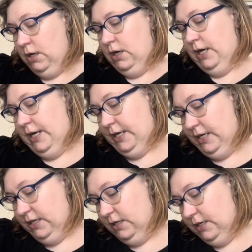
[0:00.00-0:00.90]

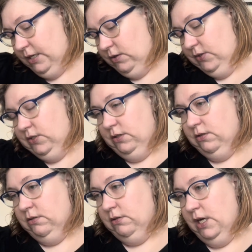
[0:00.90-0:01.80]
I
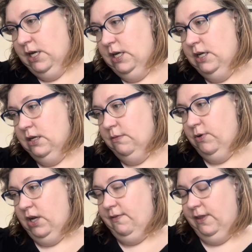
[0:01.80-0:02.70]
also
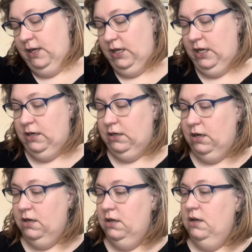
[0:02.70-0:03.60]
put everything in.
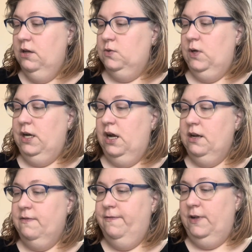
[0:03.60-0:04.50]
So I
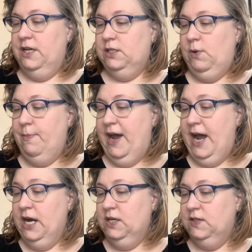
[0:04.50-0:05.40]
got Flossaway
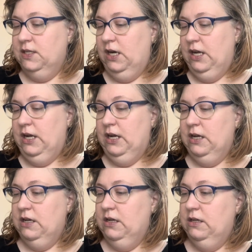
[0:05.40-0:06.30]
bags. I
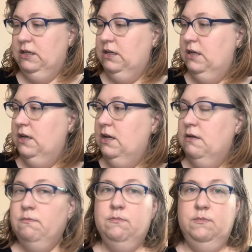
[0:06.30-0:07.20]

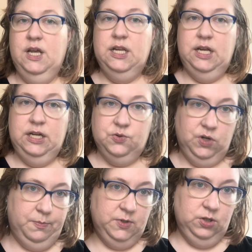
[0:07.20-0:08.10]
made a
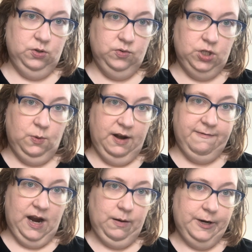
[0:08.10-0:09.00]
trip to Joann
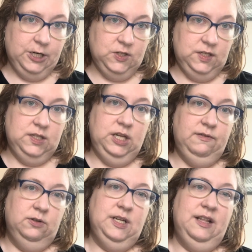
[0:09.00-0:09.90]
Fabrics to see if
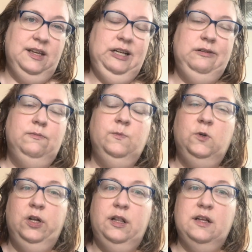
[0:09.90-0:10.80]
there's anything
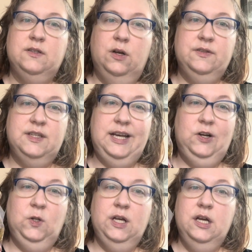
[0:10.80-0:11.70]
good that's on
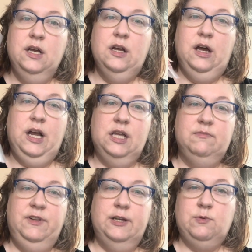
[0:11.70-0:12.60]
sale. I got
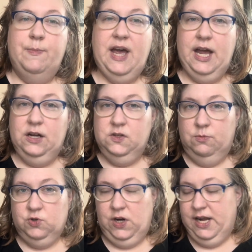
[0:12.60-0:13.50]
some Flossaway bags, so
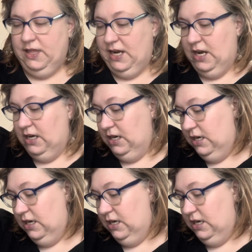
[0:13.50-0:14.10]
I'm trying that